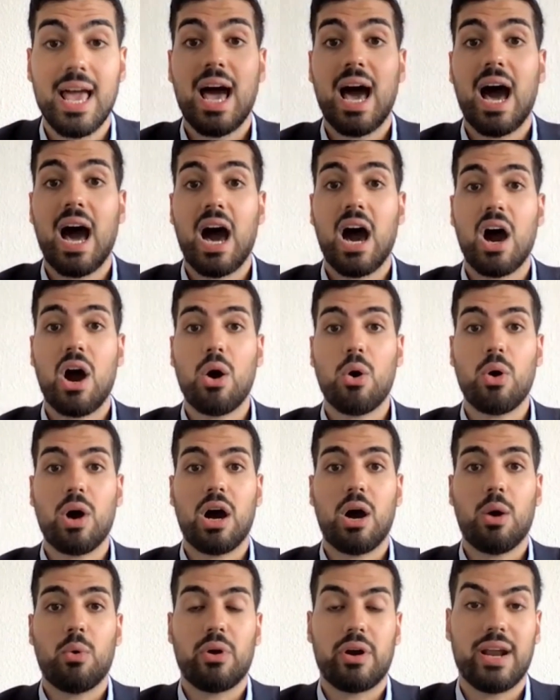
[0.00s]
how
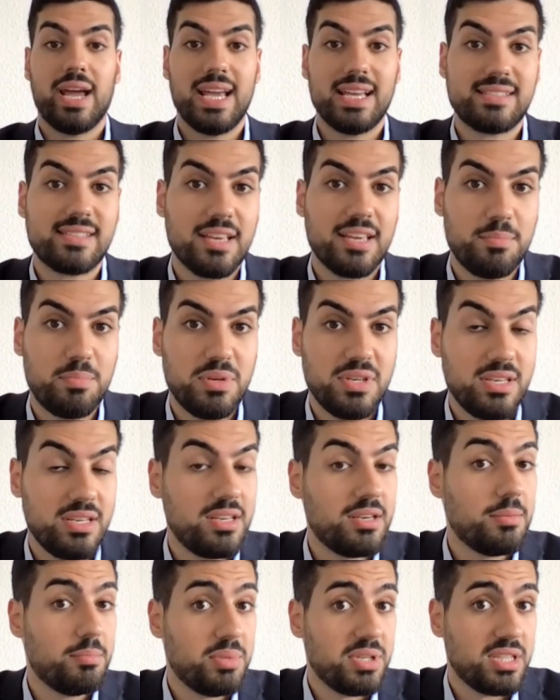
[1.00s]
our
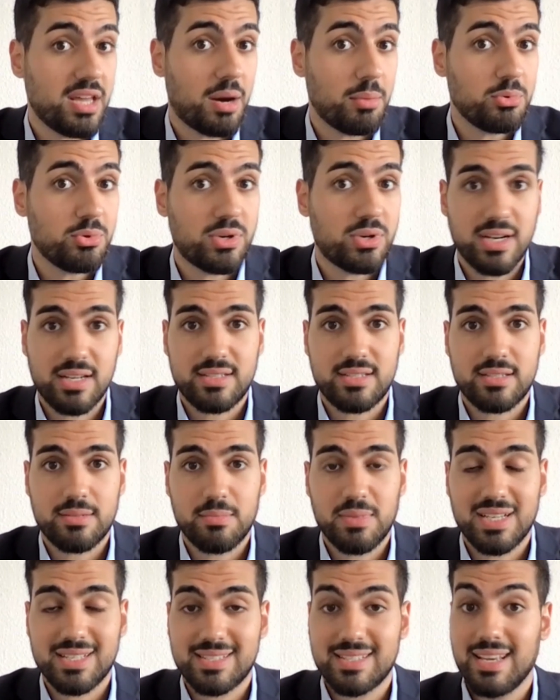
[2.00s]
SAP BW
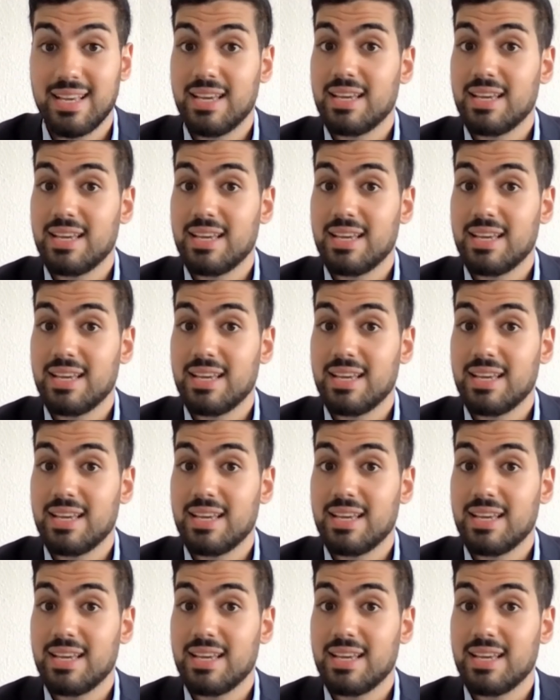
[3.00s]
customers